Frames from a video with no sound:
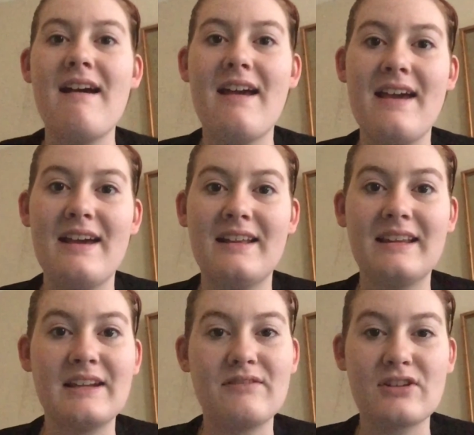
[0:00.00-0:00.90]
and
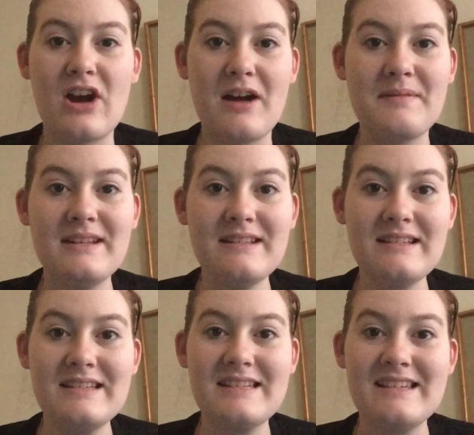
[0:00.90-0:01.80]
leave your comments.
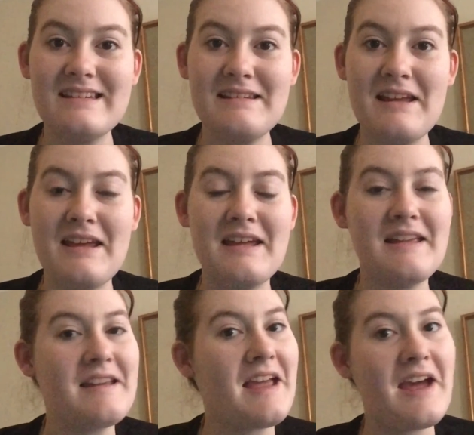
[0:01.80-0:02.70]

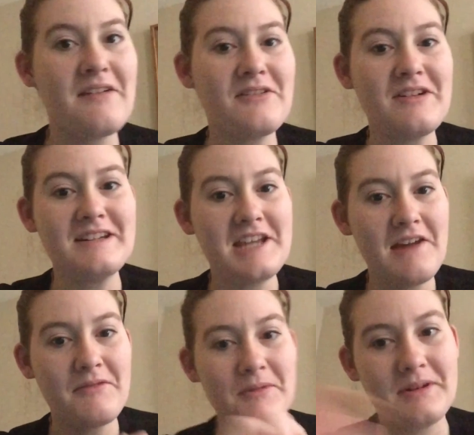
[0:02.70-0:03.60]
And have a great day,
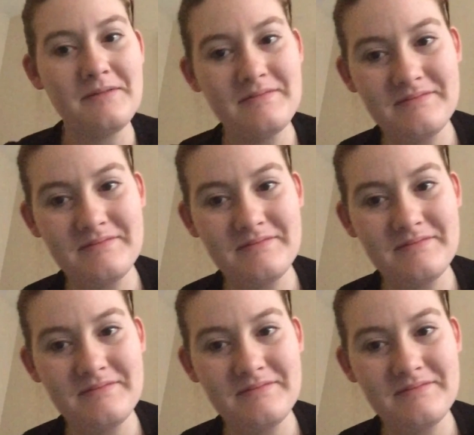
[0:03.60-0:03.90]
everyone.